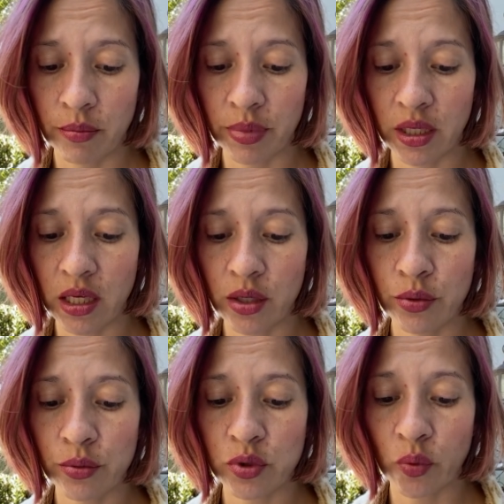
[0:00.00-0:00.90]
but he
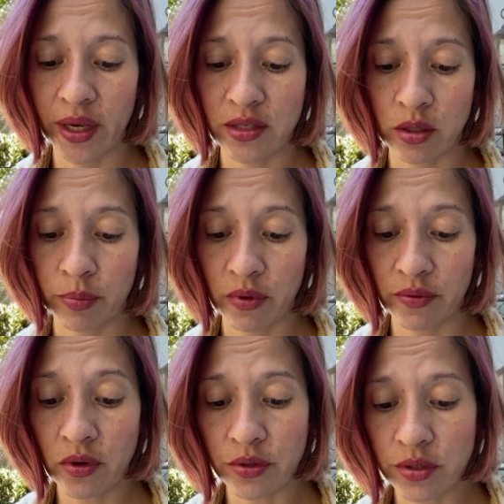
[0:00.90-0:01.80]
whose ways are
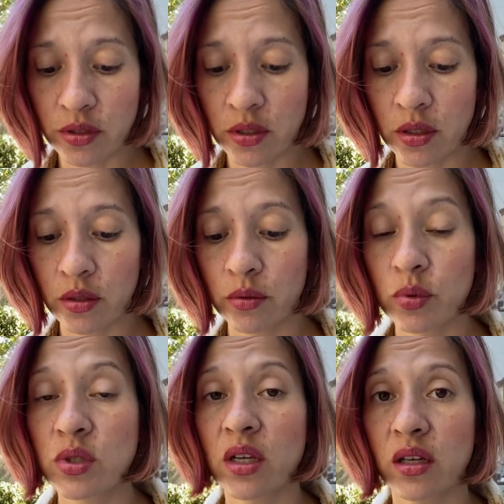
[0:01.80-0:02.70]
perverse
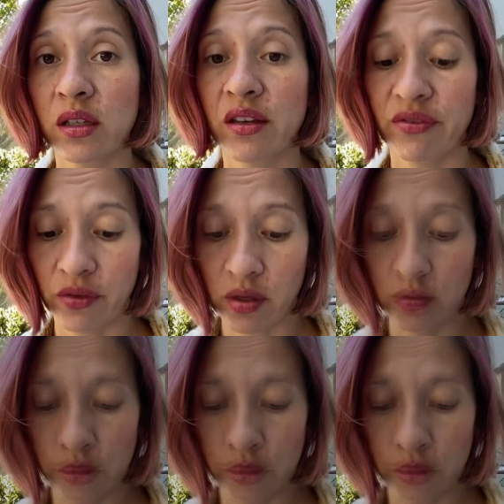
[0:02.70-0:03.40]
will suddenly fall.